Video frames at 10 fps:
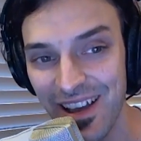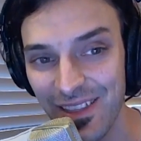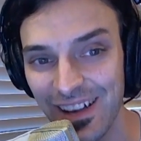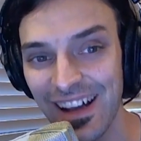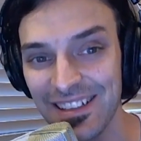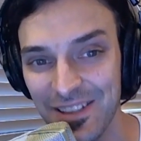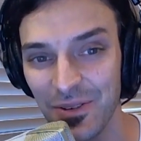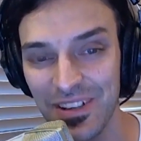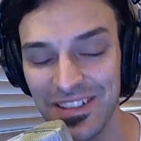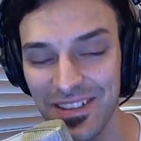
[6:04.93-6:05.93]
the
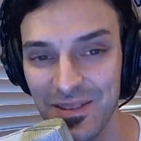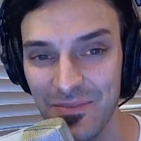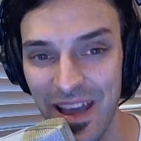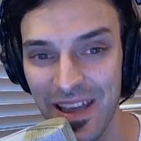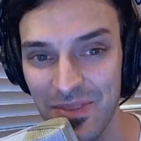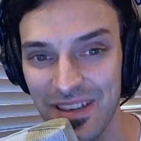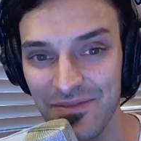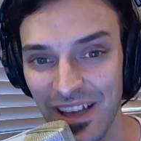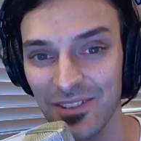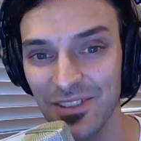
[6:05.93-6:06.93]
consequences may be
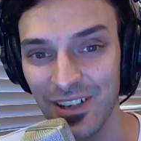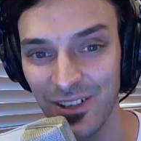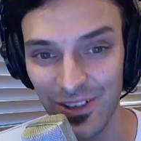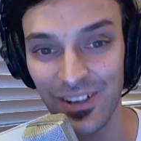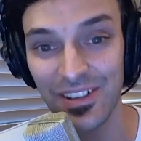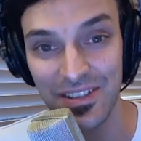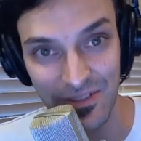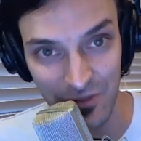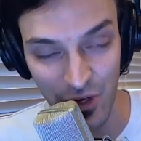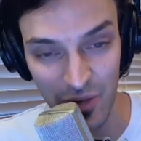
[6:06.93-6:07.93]
felt across
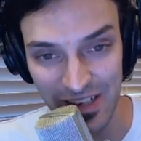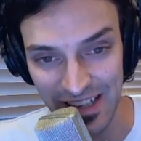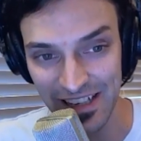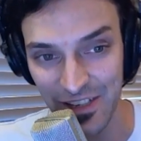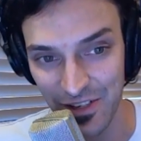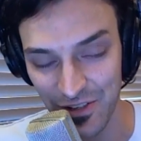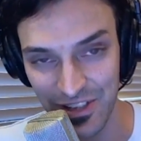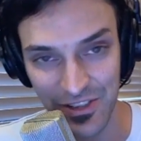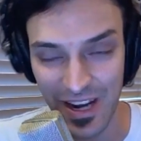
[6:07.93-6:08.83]
German industry.